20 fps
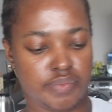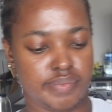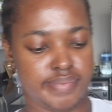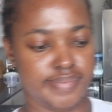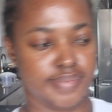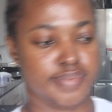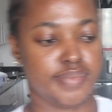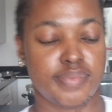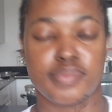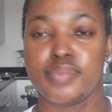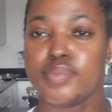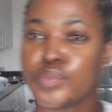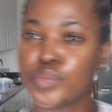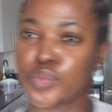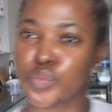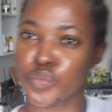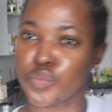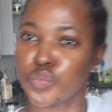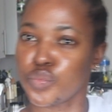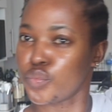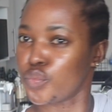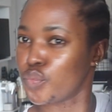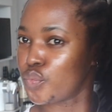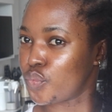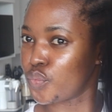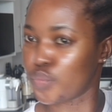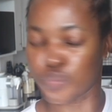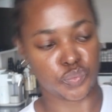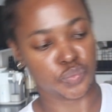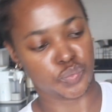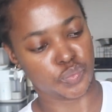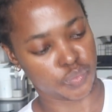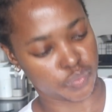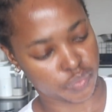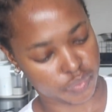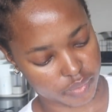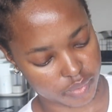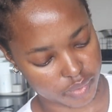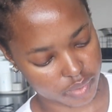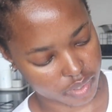hard. There's an elastic
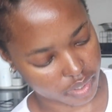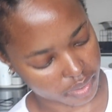band. It's